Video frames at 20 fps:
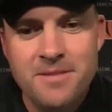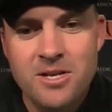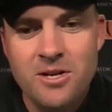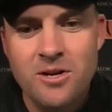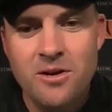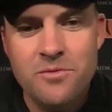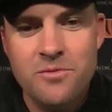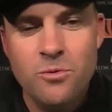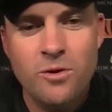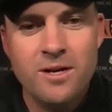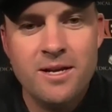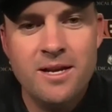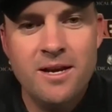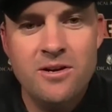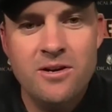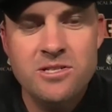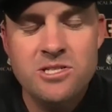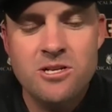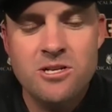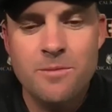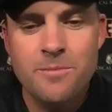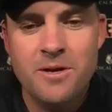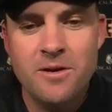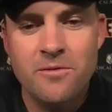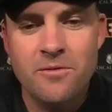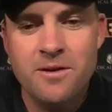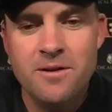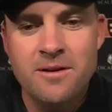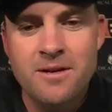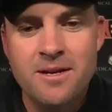You know, if you want carries, you got to be
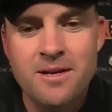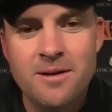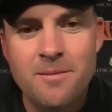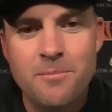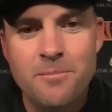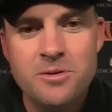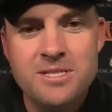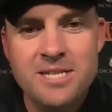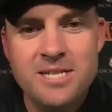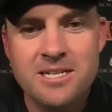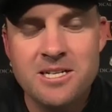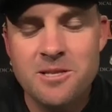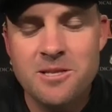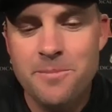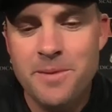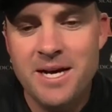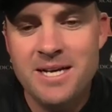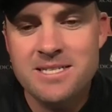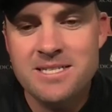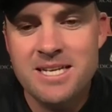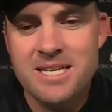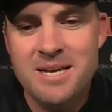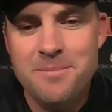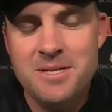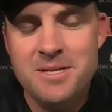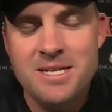able to protect in the pass game.